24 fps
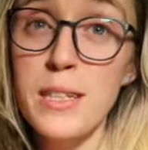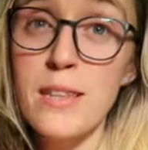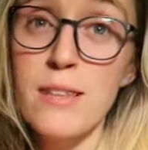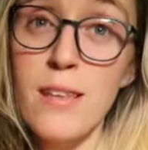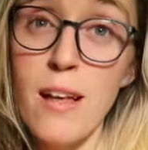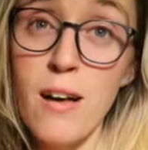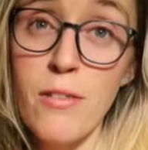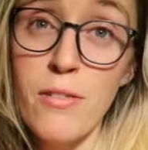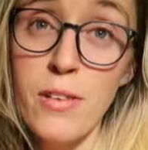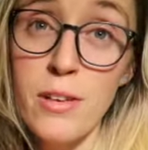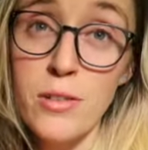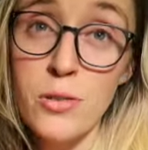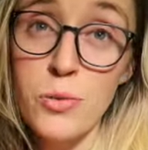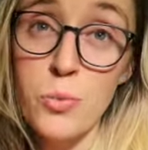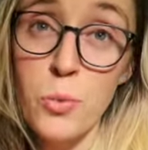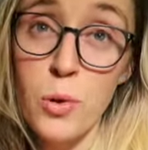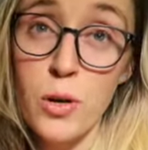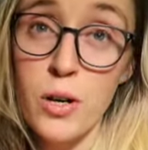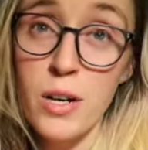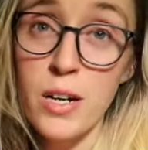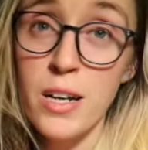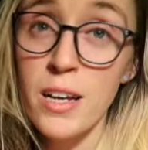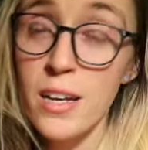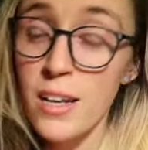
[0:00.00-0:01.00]
love his
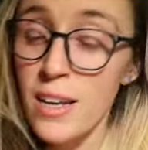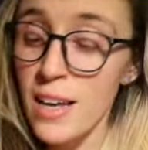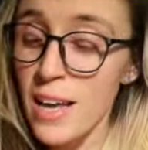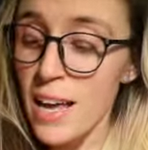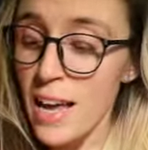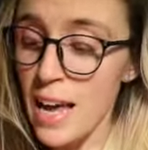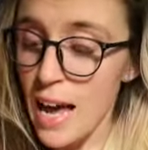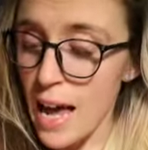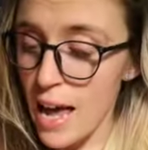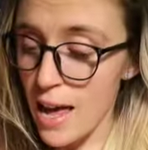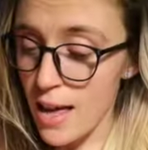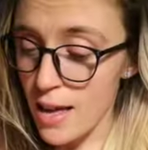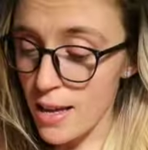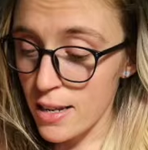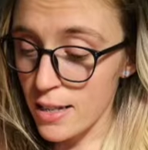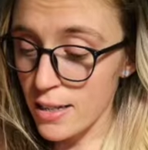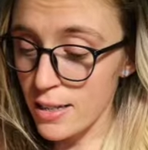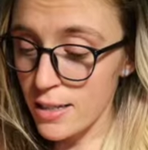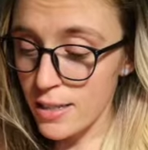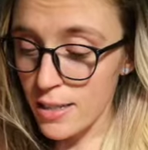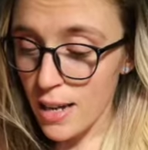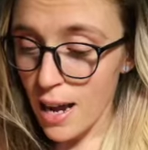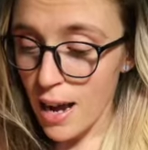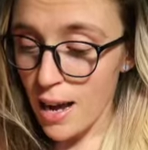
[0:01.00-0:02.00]
work.
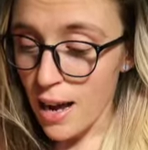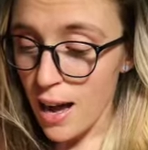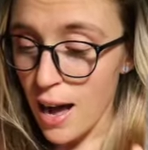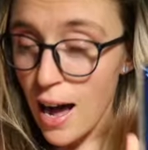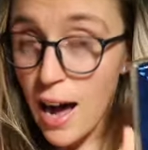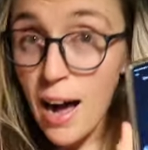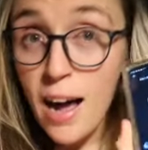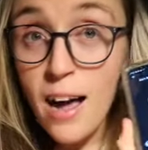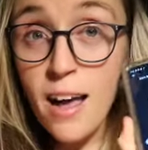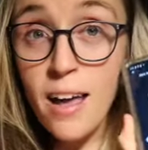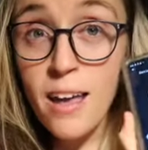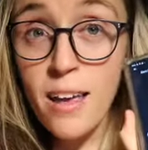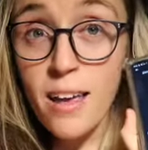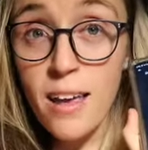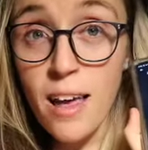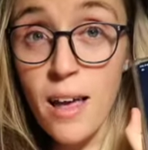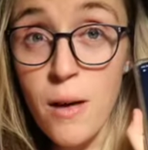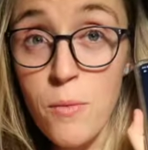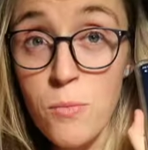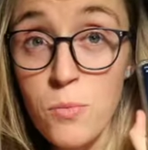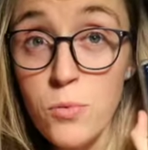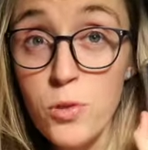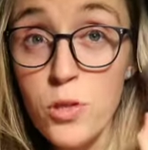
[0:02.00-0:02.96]
And I am